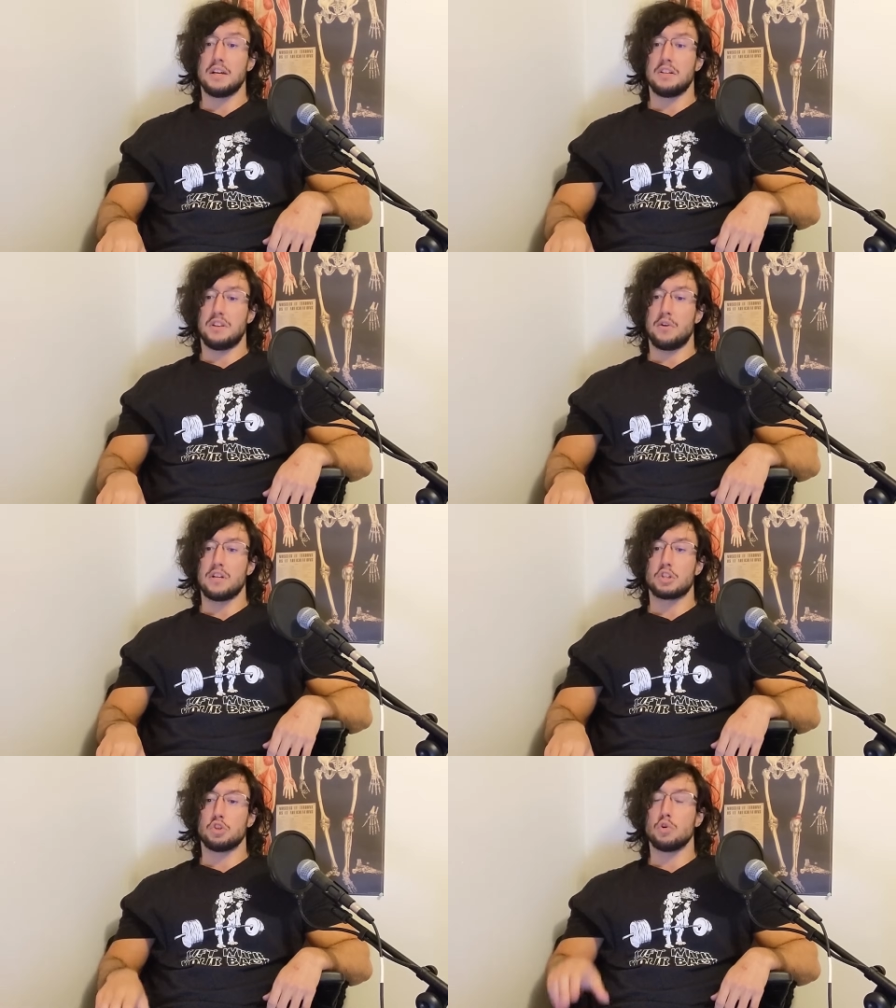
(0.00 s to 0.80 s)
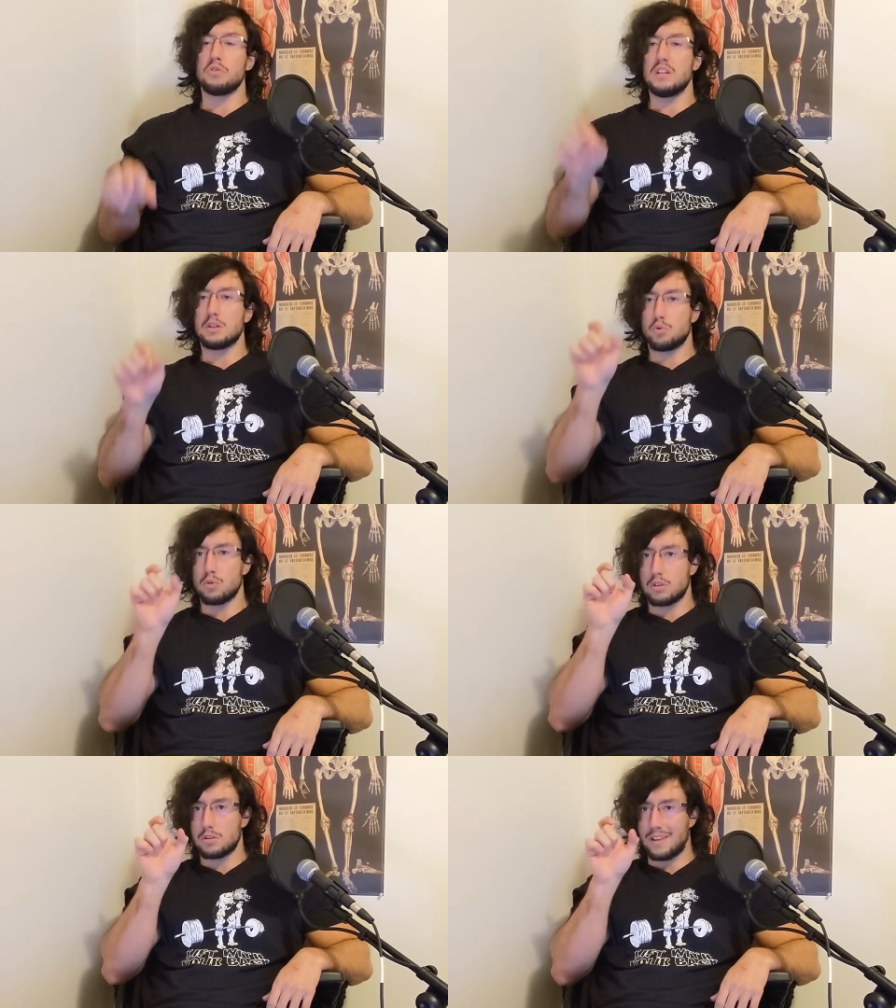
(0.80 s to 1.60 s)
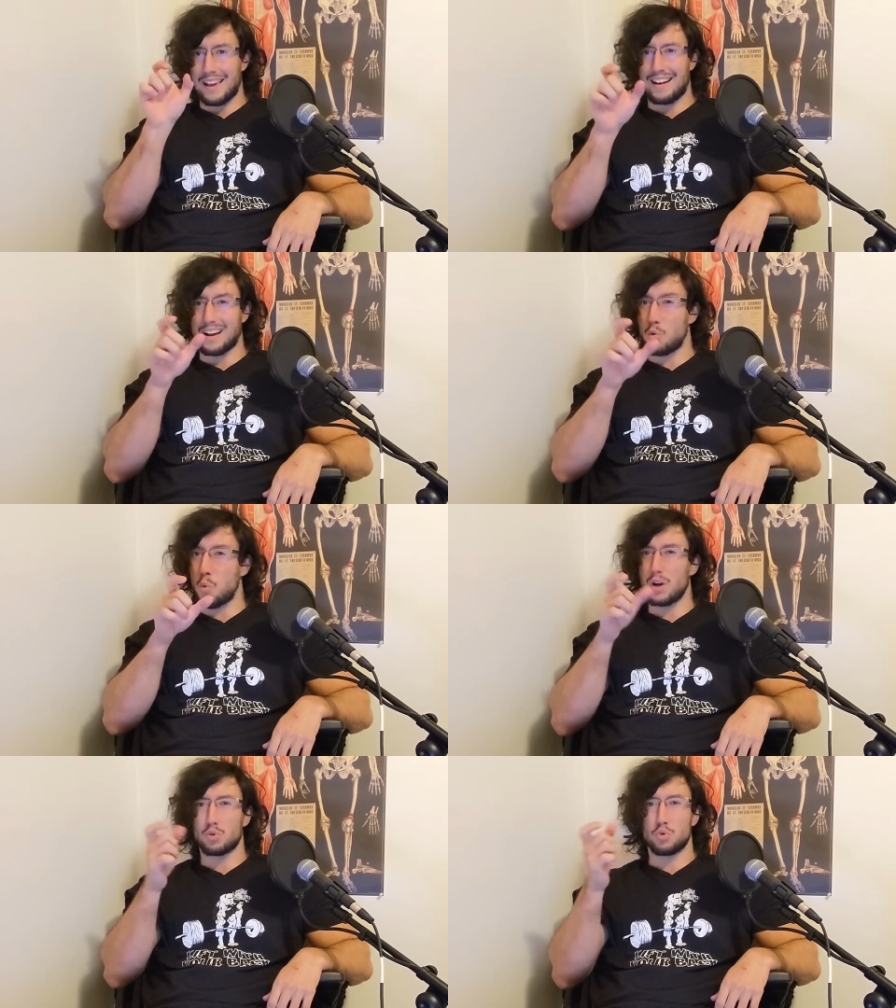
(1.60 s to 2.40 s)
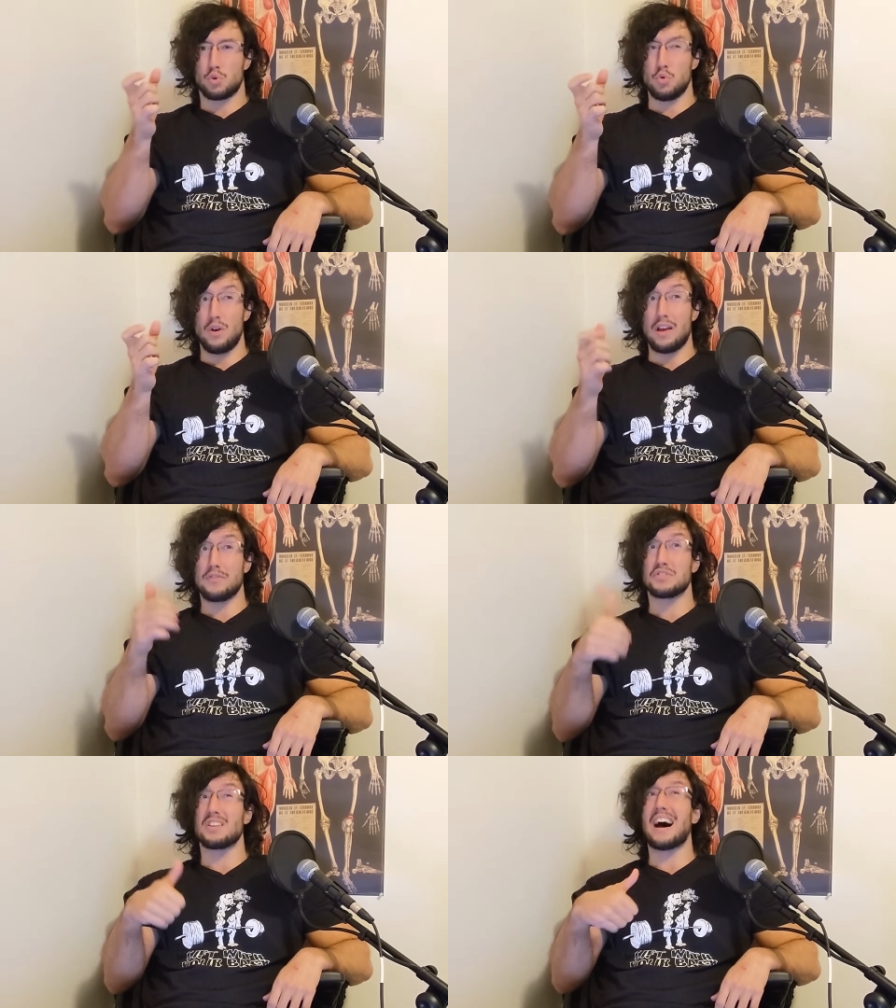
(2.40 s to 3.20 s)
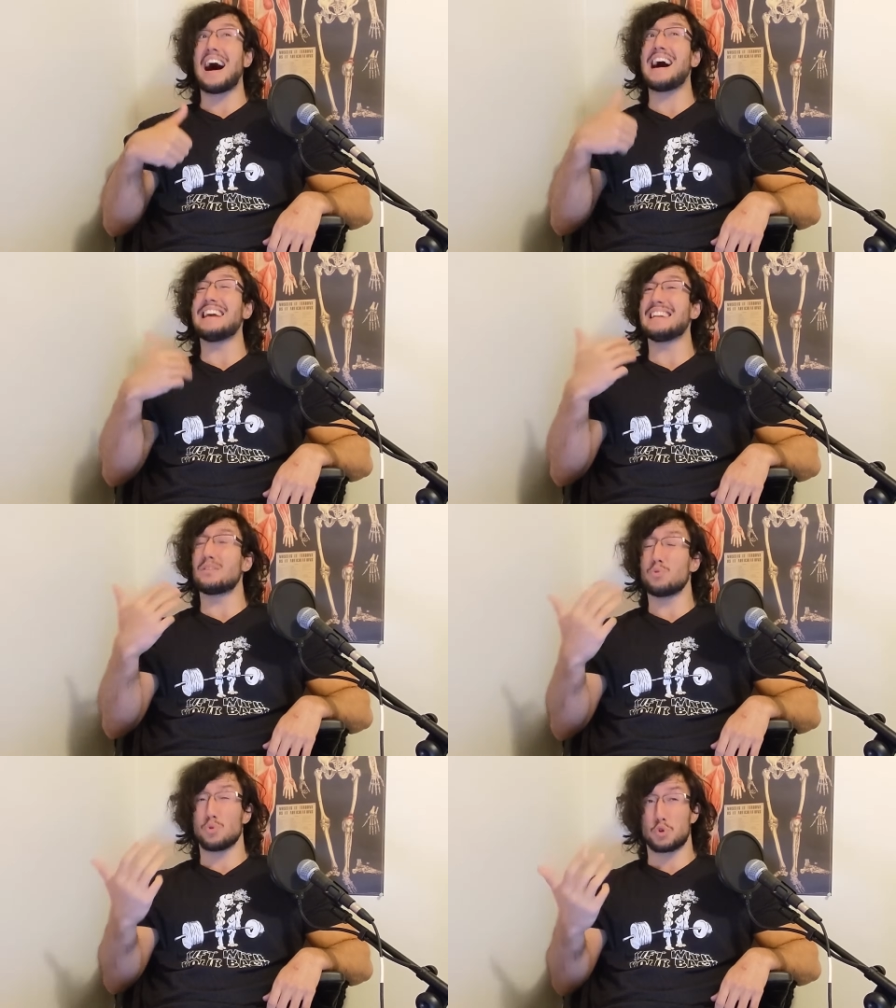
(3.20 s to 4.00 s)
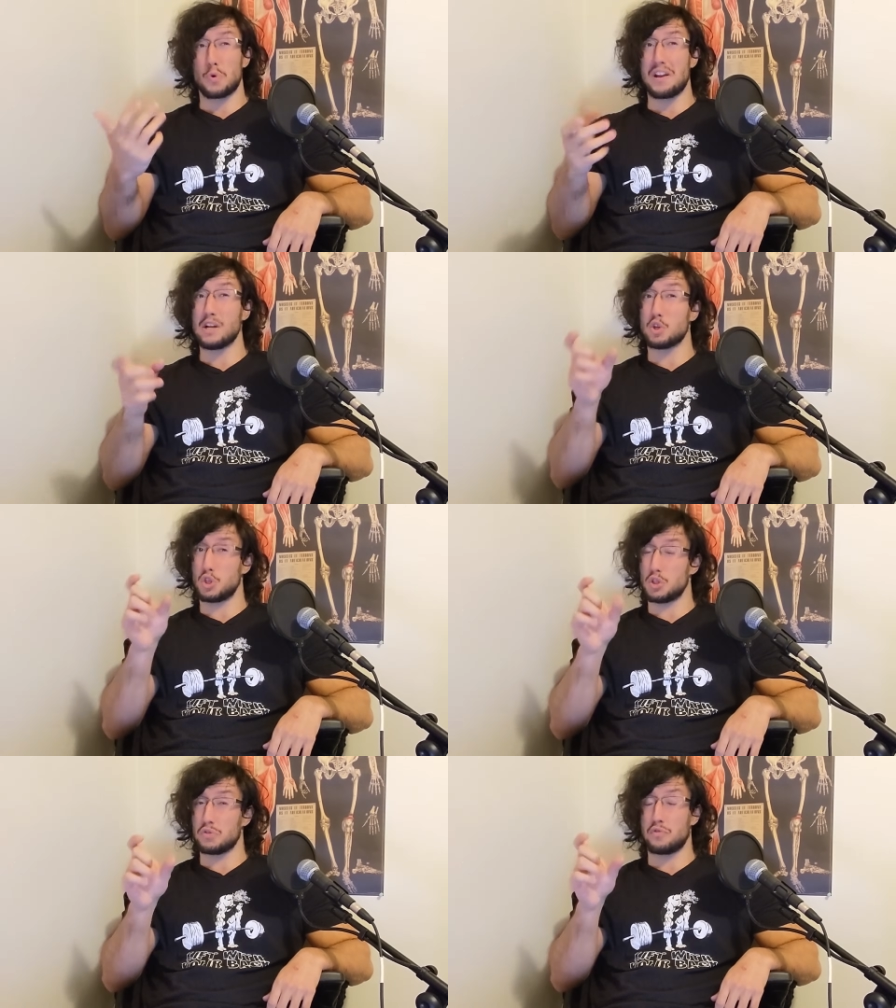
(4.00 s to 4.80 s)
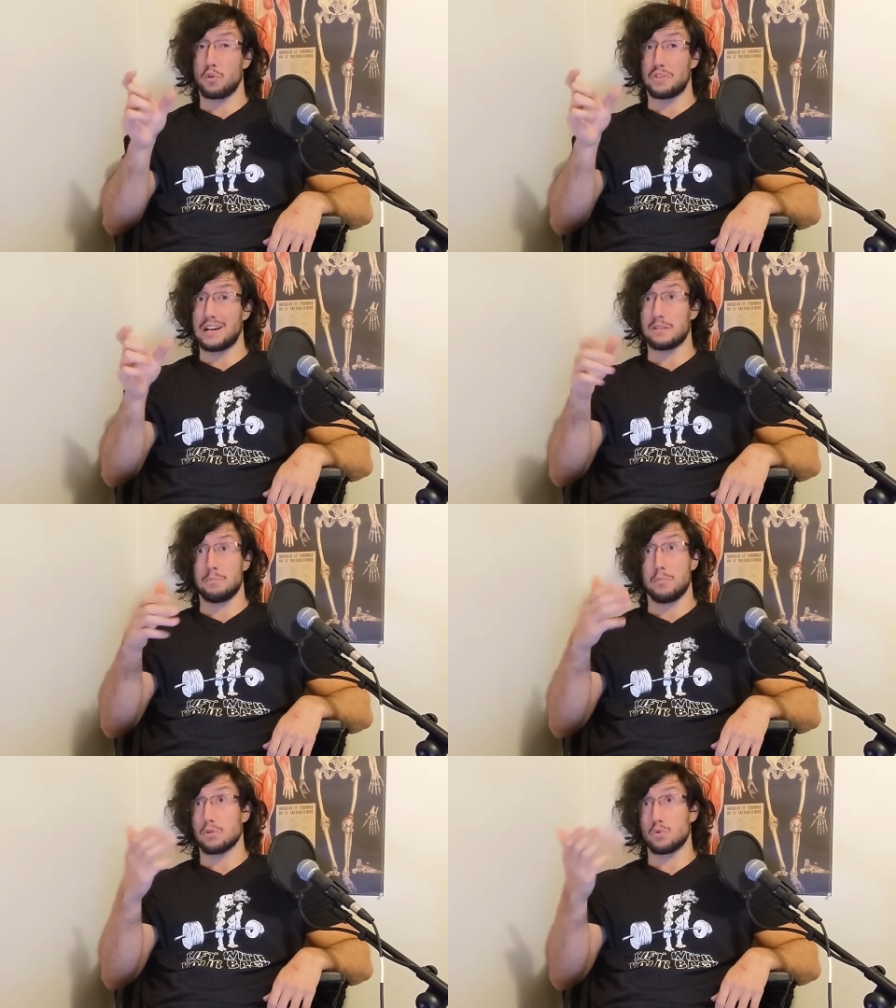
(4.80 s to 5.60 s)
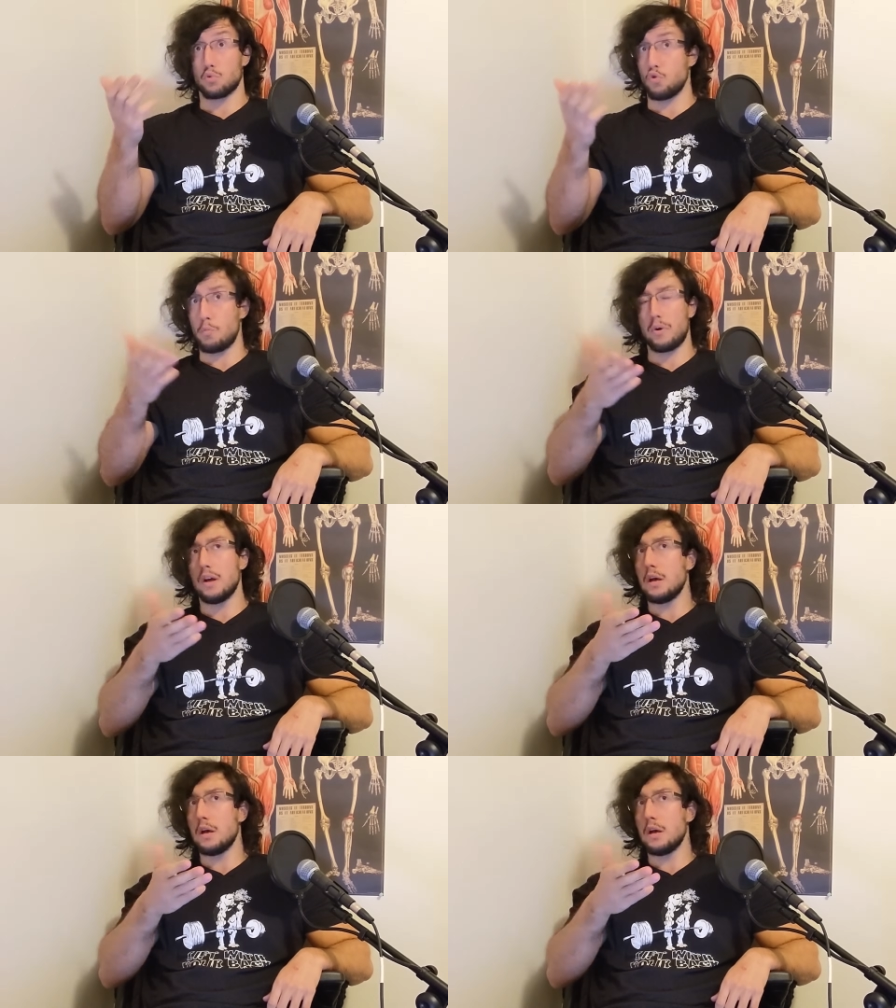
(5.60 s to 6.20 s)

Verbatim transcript: there is no need to take like one to two lifts added to the training just for that muscle group